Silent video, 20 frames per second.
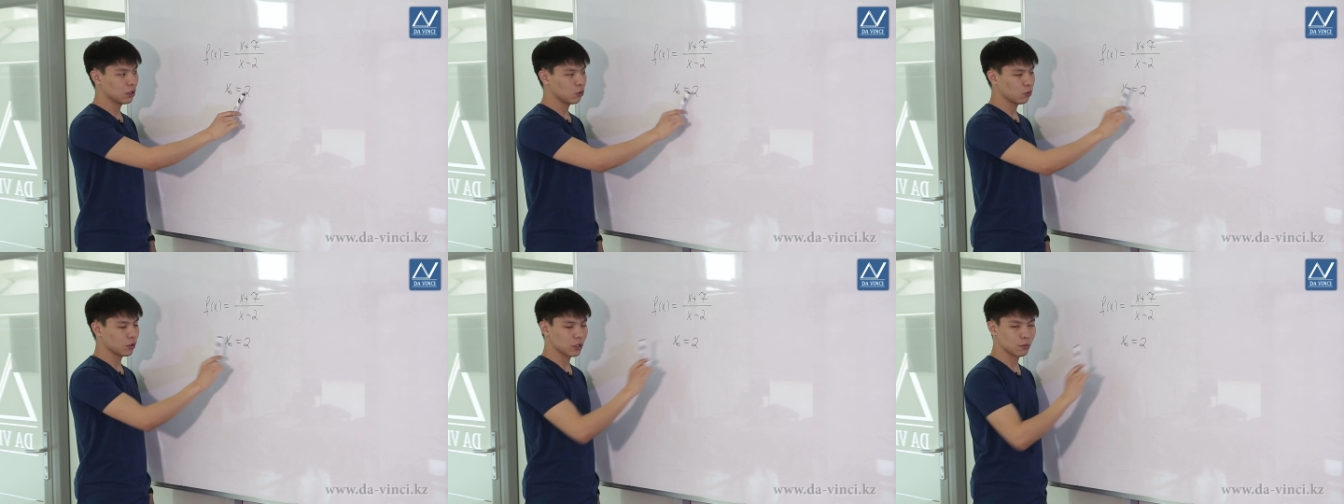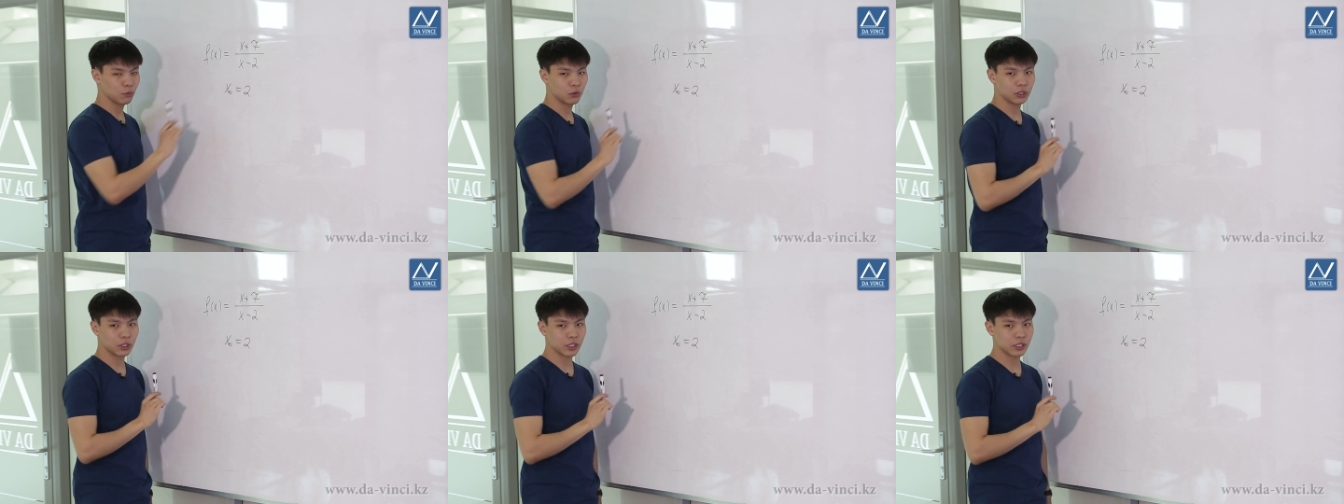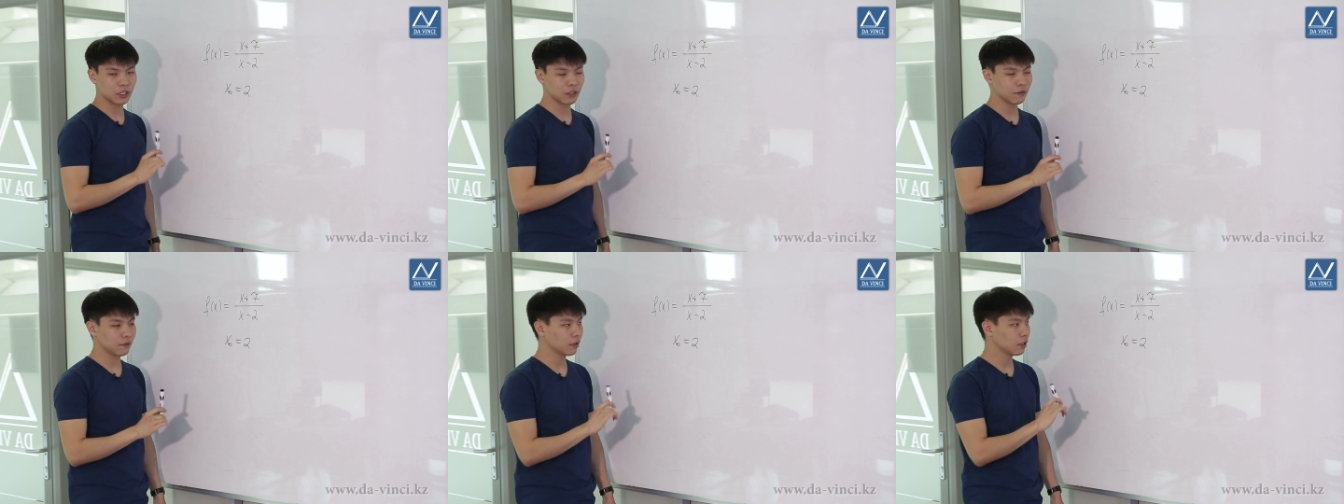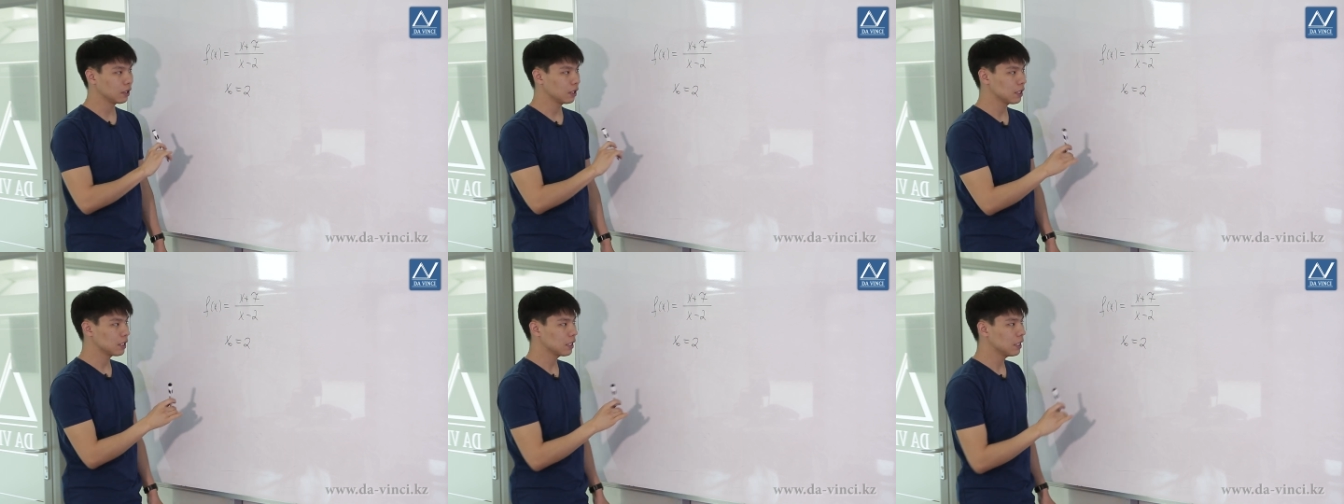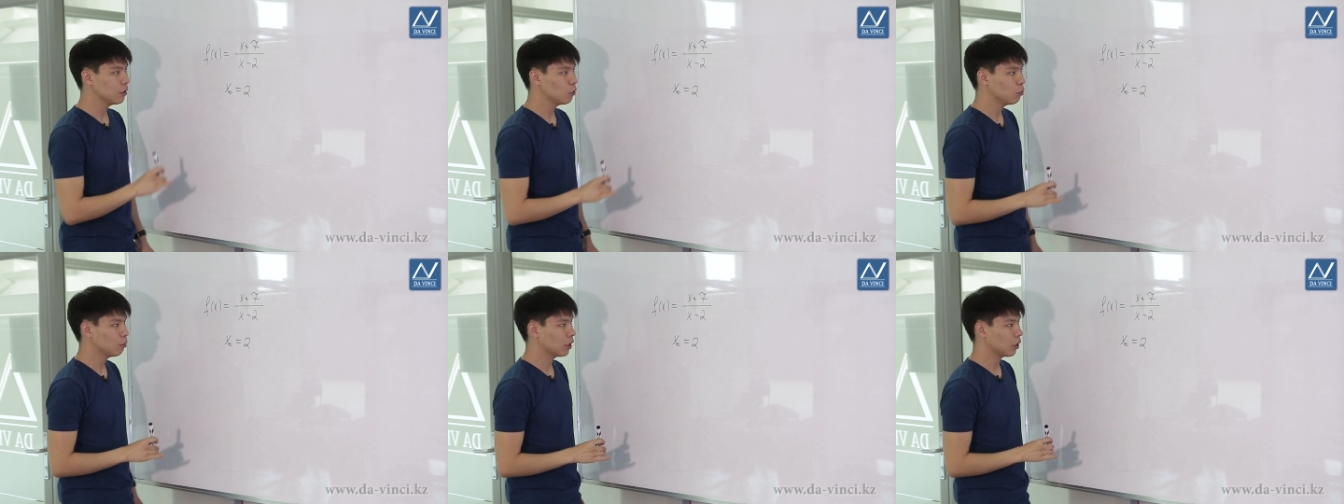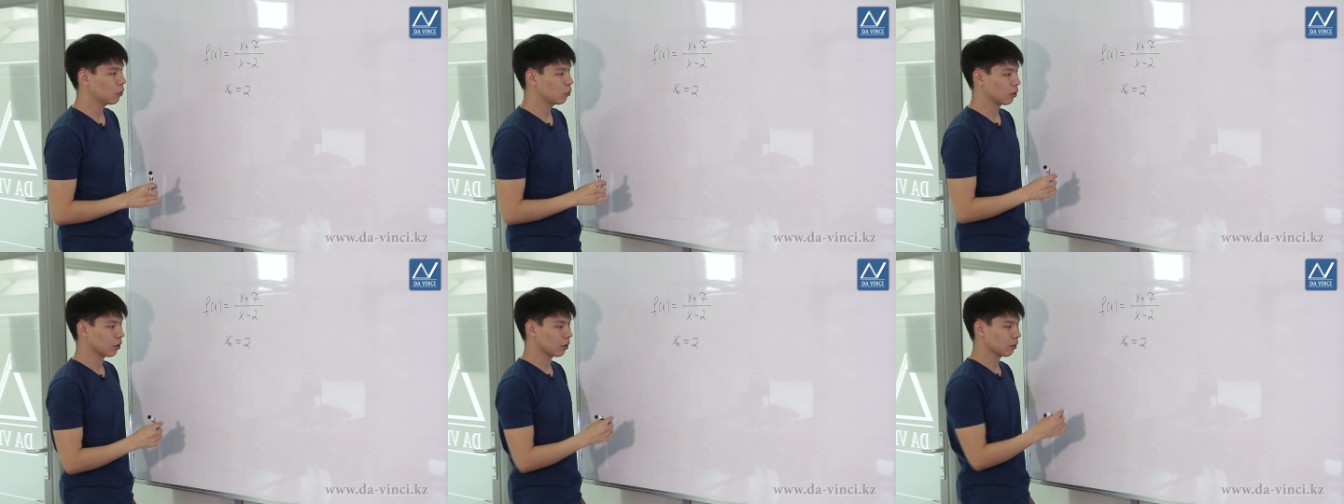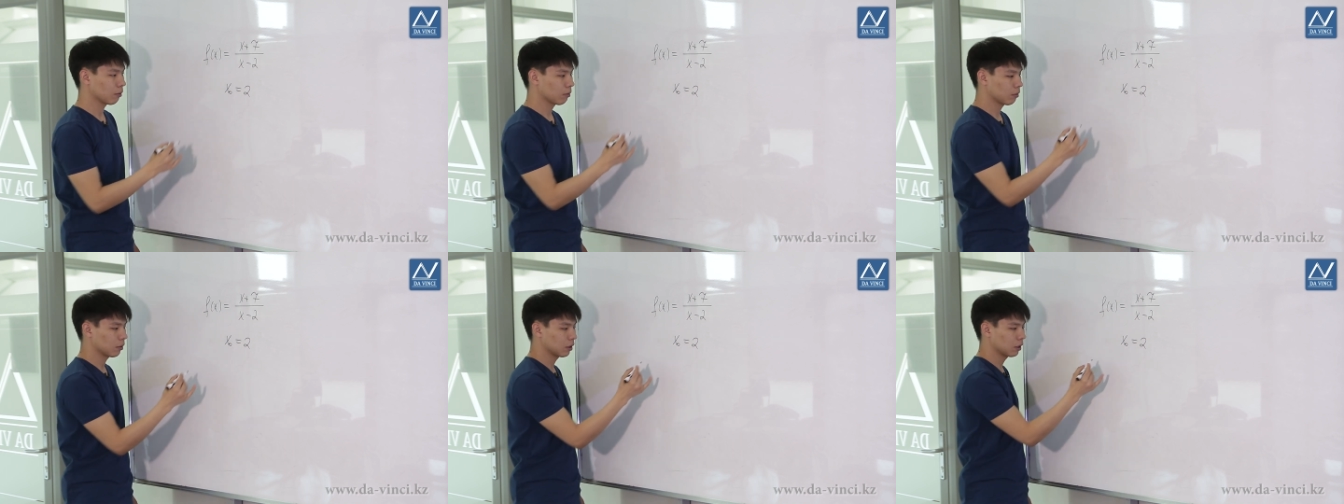That is, we will have a gap here.
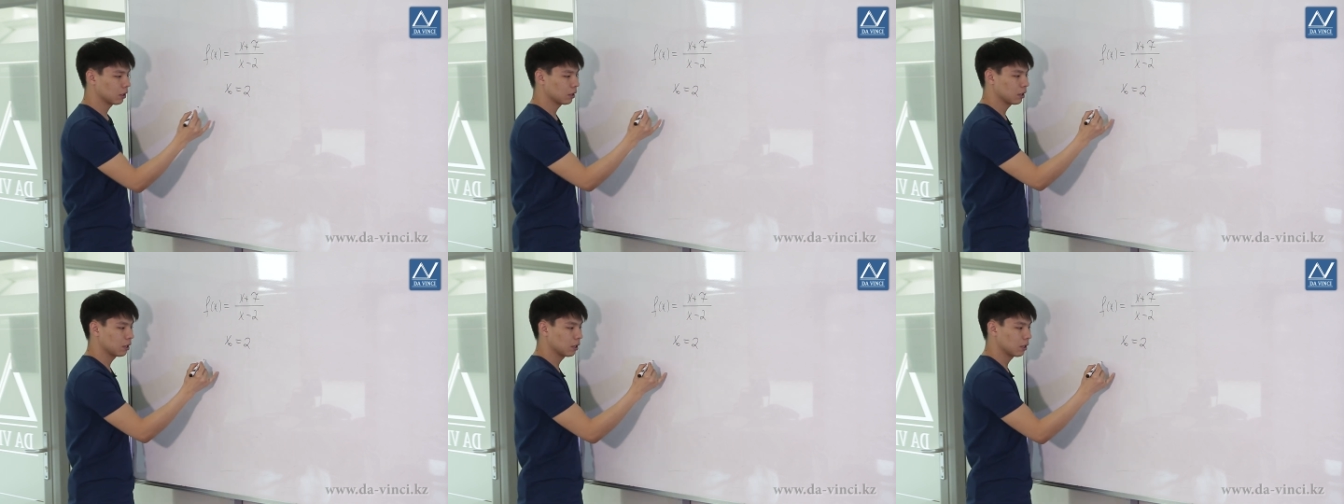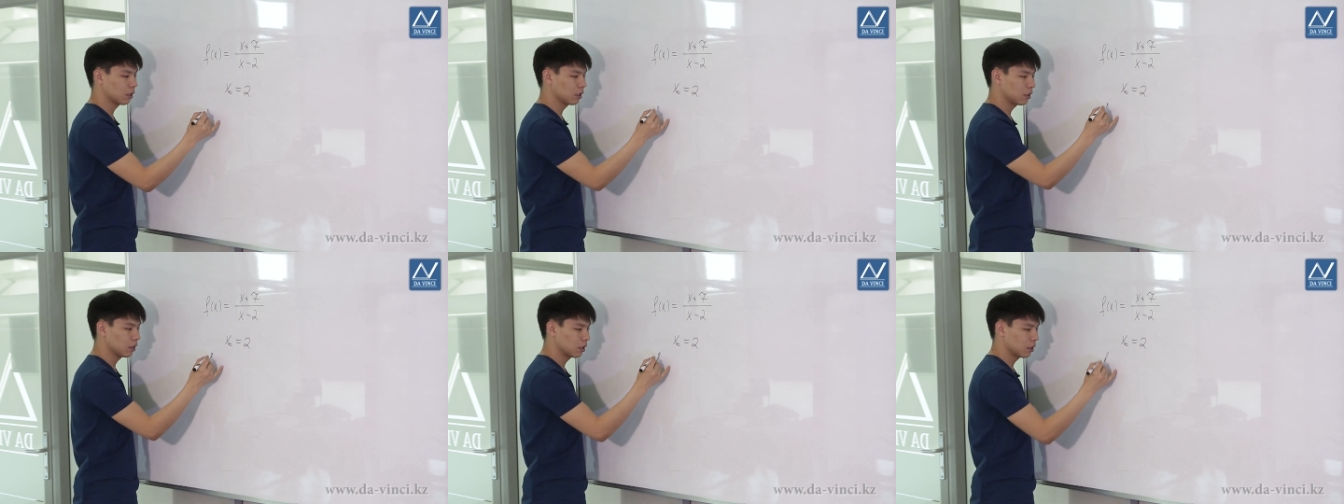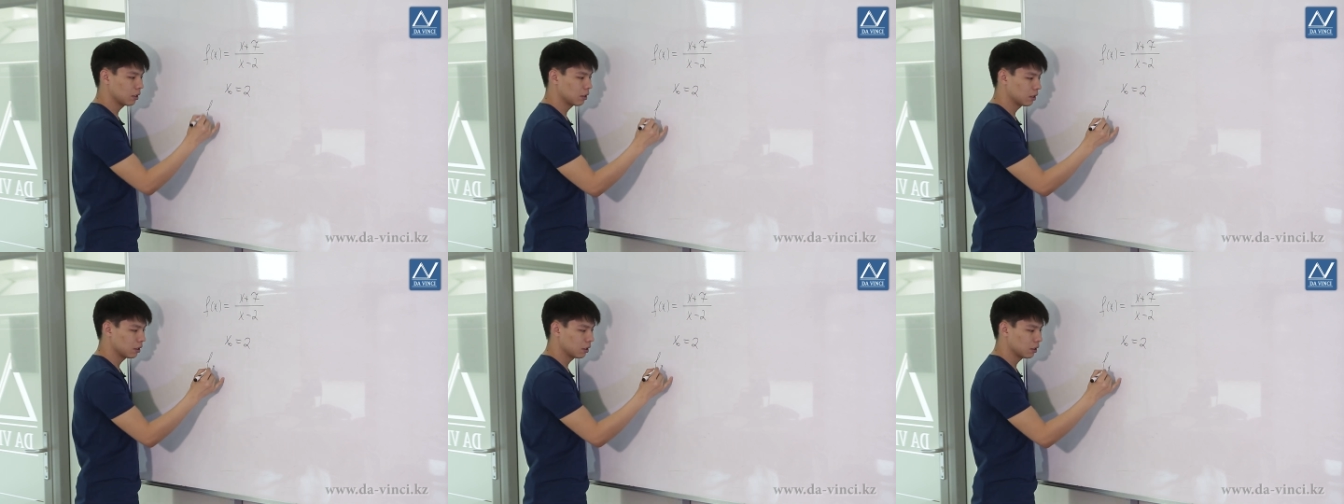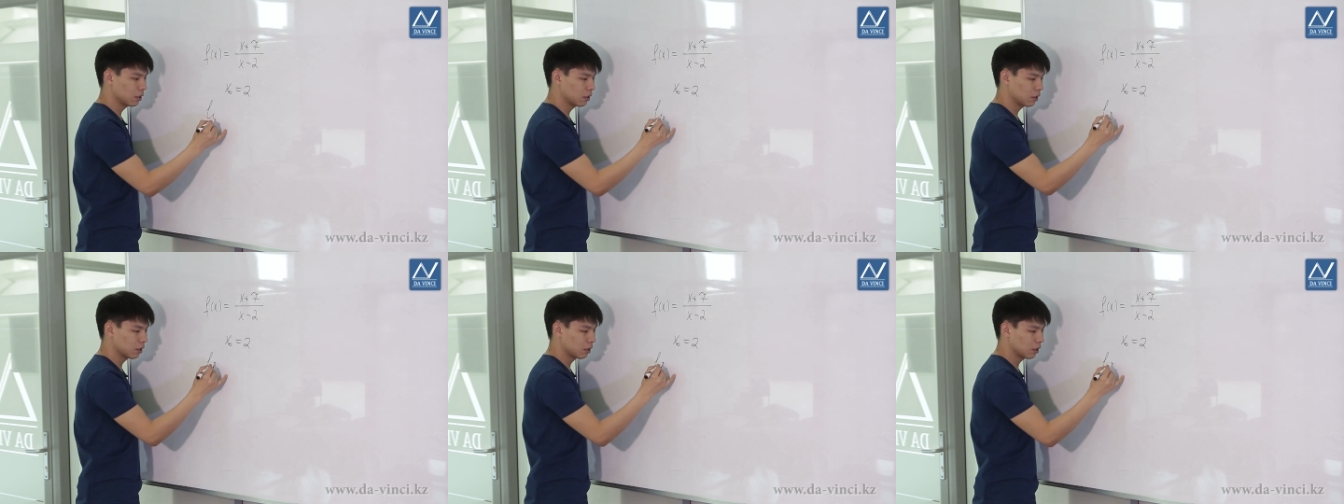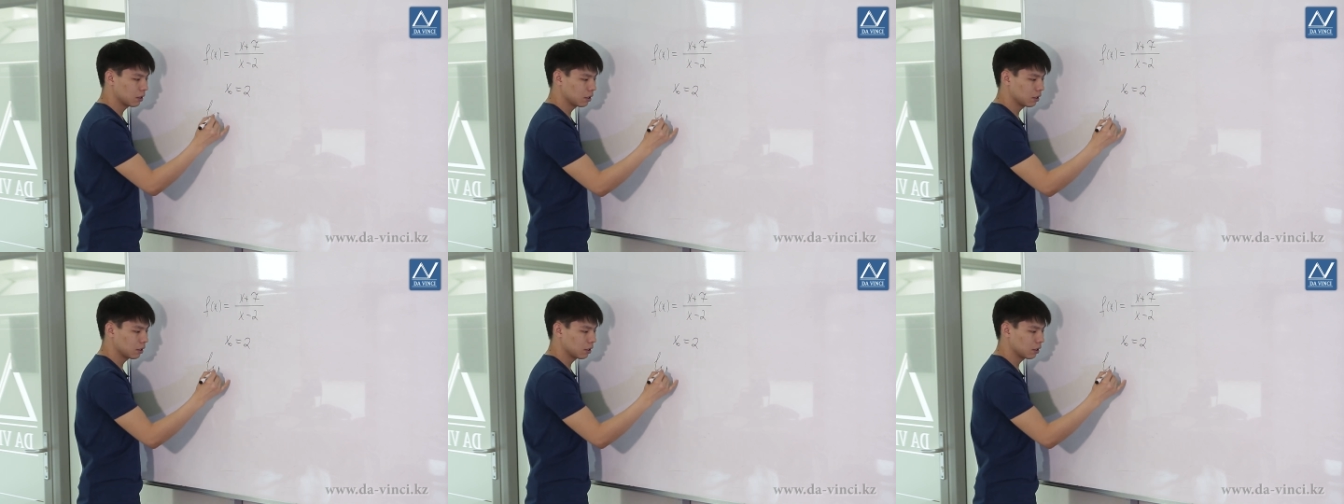Let's examine which one.